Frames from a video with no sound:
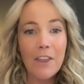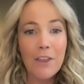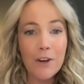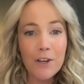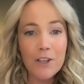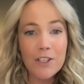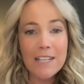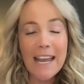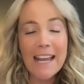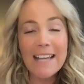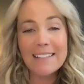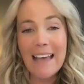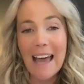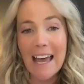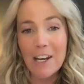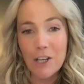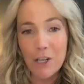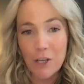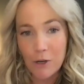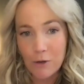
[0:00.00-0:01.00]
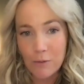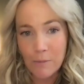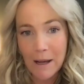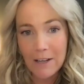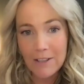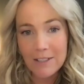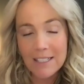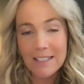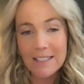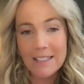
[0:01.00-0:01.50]
Thursdays at noon
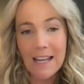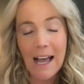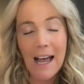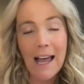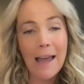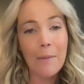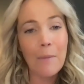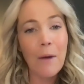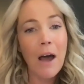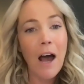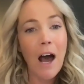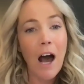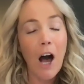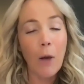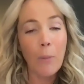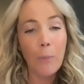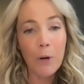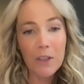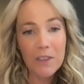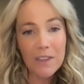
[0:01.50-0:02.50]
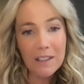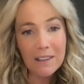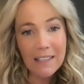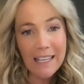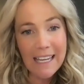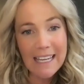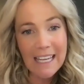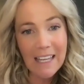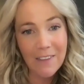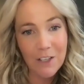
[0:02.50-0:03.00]
Mountain Time. I'll put the
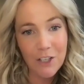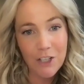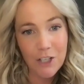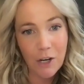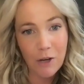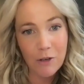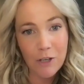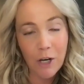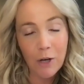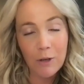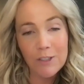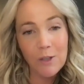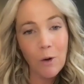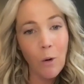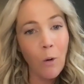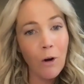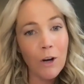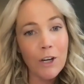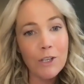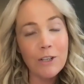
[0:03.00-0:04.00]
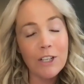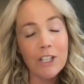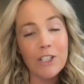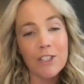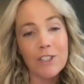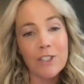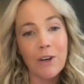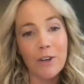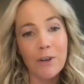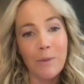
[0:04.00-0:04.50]
link in the show notes, or you can
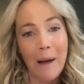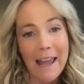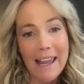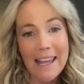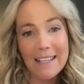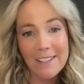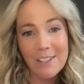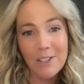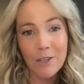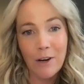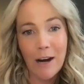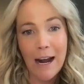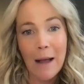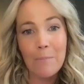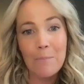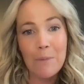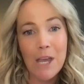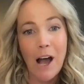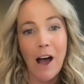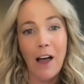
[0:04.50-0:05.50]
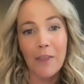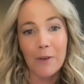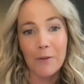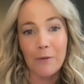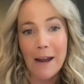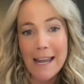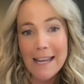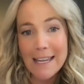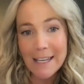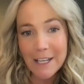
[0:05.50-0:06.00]
just go to my Instagram, Beyond the
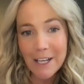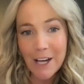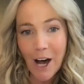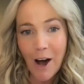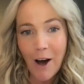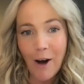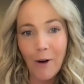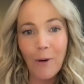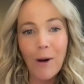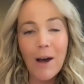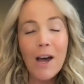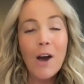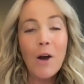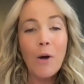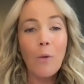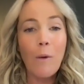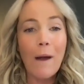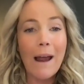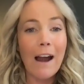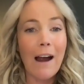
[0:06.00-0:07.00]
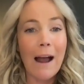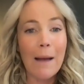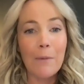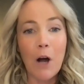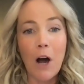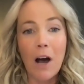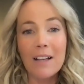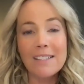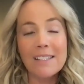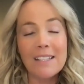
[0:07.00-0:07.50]
Rank & Co., where I'm
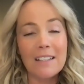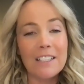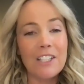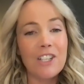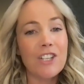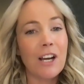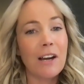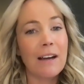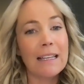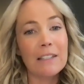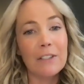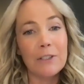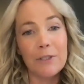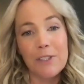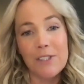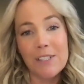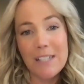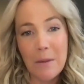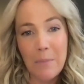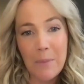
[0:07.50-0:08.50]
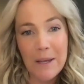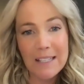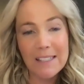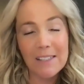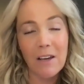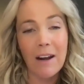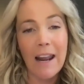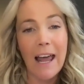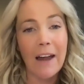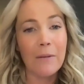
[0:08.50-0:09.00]
constantly sharing little
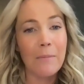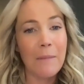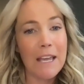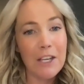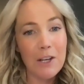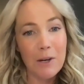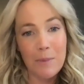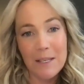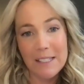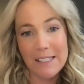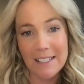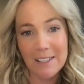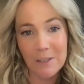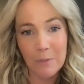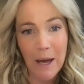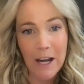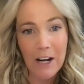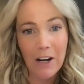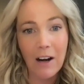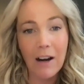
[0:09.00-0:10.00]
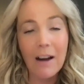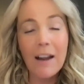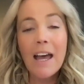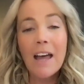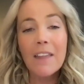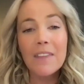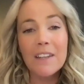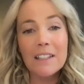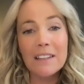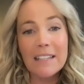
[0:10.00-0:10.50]
snippets on how to make your business better.
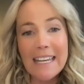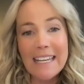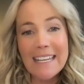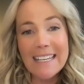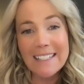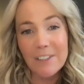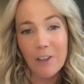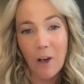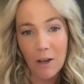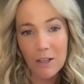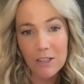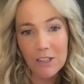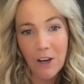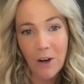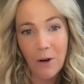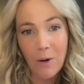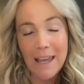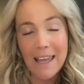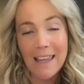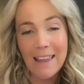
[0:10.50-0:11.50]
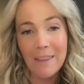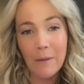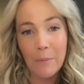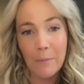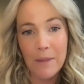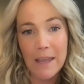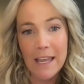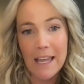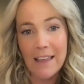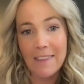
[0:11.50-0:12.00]
The link is also in
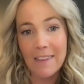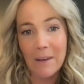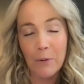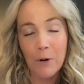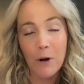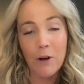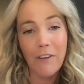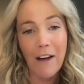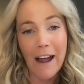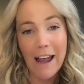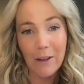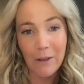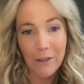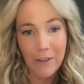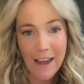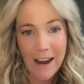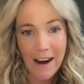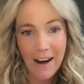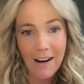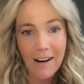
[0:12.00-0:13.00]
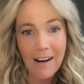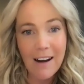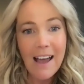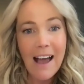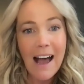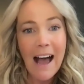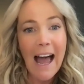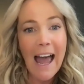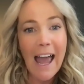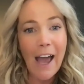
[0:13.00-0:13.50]
the profile there.
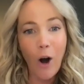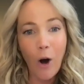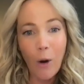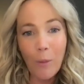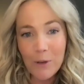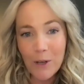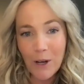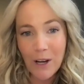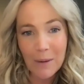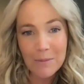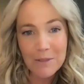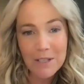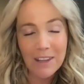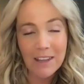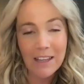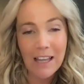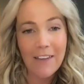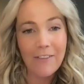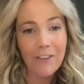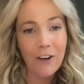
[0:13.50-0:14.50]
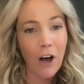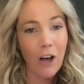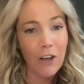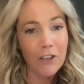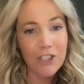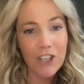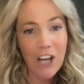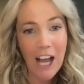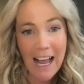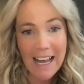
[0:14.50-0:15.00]
I hope you'll come to the live
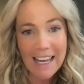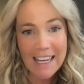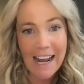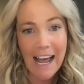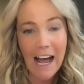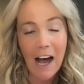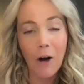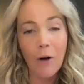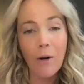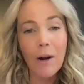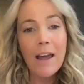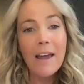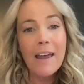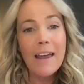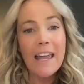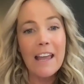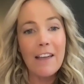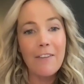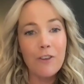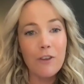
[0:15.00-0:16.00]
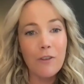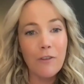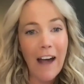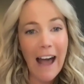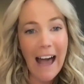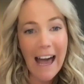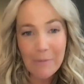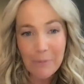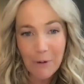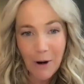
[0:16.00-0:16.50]
call. Check it out. If you've
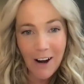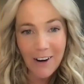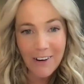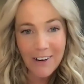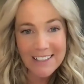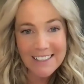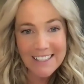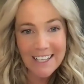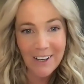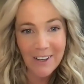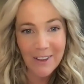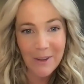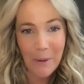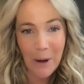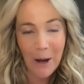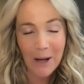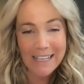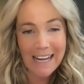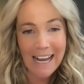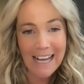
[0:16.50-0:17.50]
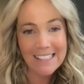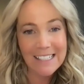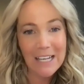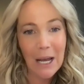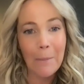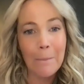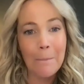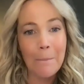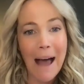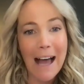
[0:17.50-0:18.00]
had progress here on the podcast,
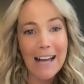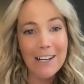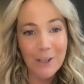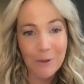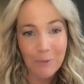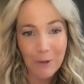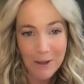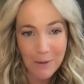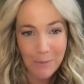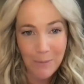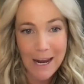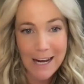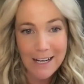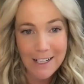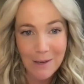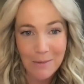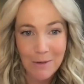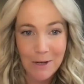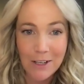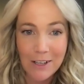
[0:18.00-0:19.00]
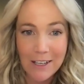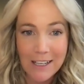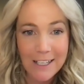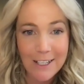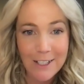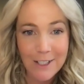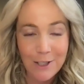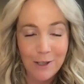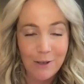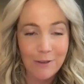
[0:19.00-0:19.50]
imagine what the paid community
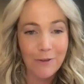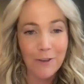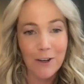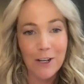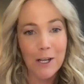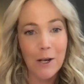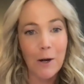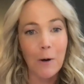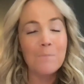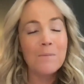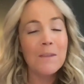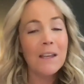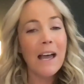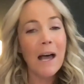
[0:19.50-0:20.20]
could do for you.